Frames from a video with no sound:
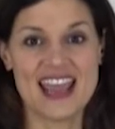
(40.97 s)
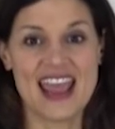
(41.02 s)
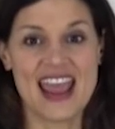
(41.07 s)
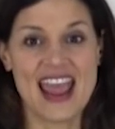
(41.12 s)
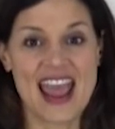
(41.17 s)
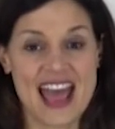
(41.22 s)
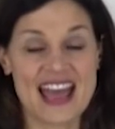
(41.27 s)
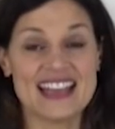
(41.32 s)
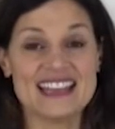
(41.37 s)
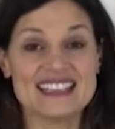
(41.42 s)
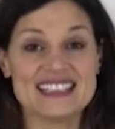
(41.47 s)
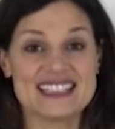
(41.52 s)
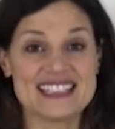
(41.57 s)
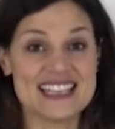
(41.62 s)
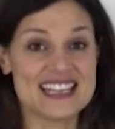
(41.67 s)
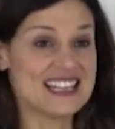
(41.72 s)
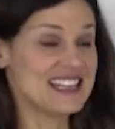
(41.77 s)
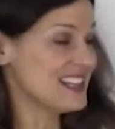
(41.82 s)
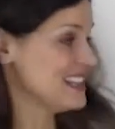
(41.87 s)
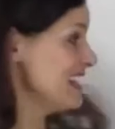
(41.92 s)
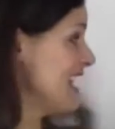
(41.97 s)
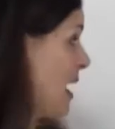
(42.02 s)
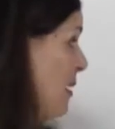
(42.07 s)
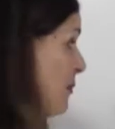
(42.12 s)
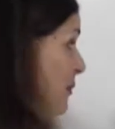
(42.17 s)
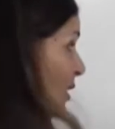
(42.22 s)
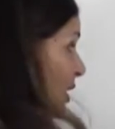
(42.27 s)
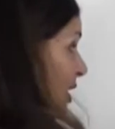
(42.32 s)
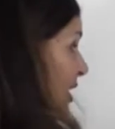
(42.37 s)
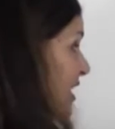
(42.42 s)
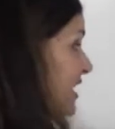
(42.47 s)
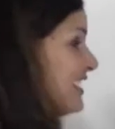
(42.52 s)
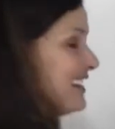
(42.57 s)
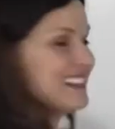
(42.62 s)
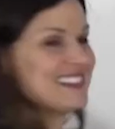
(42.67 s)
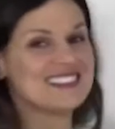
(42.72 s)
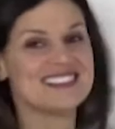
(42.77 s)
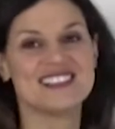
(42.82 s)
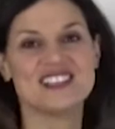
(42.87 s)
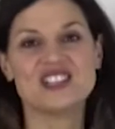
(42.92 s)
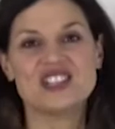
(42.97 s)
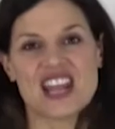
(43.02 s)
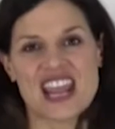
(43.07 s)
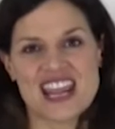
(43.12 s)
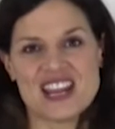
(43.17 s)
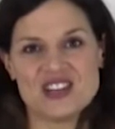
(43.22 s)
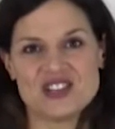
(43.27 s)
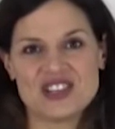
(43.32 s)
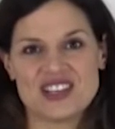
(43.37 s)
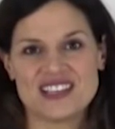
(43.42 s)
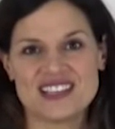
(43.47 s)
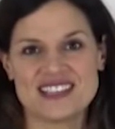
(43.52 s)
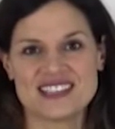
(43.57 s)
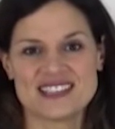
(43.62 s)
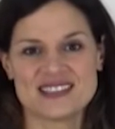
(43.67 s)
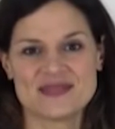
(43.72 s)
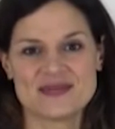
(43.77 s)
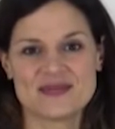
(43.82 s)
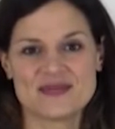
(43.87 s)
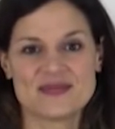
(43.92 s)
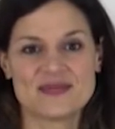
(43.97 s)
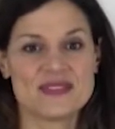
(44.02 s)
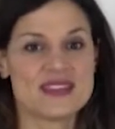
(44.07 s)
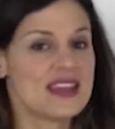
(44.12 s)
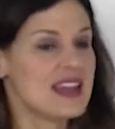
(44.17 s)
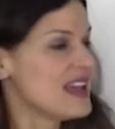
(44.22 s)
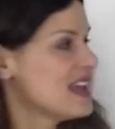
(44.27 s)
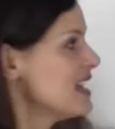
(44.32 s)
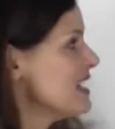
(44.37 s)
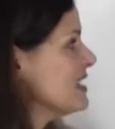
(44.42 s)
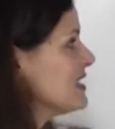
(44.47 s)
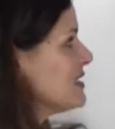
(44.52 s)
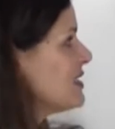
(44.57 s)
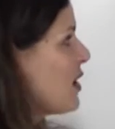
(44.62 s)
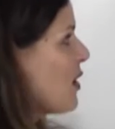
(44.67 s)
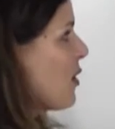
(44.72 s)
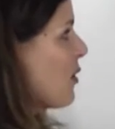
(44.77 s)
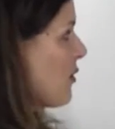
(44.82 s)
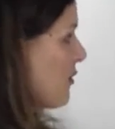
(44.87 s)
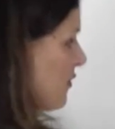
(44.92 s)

and the number changes. So